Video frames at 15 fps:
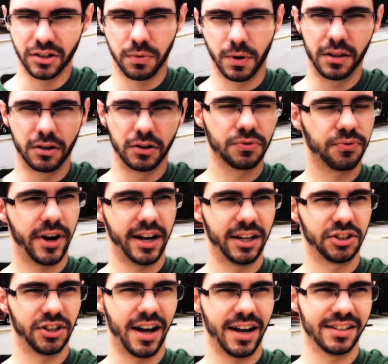one of those
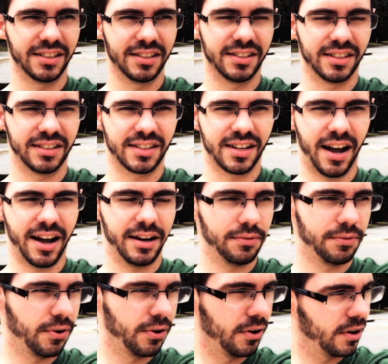franchises that's kind
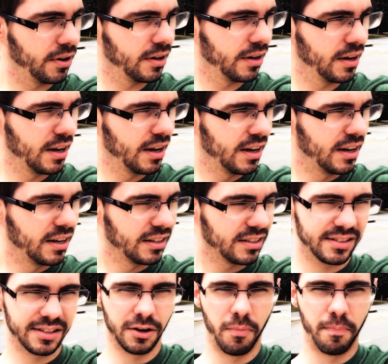of
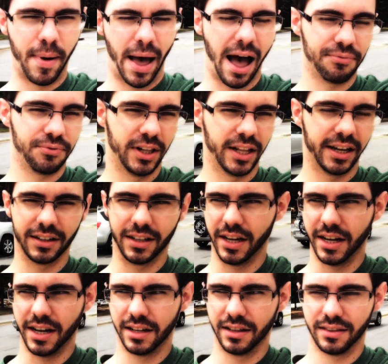still
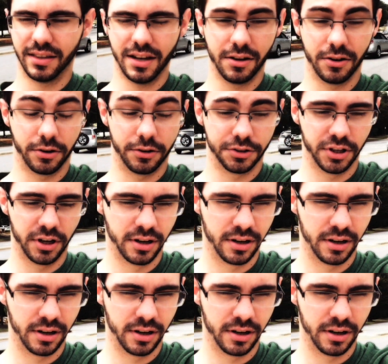bafflingly in theaters.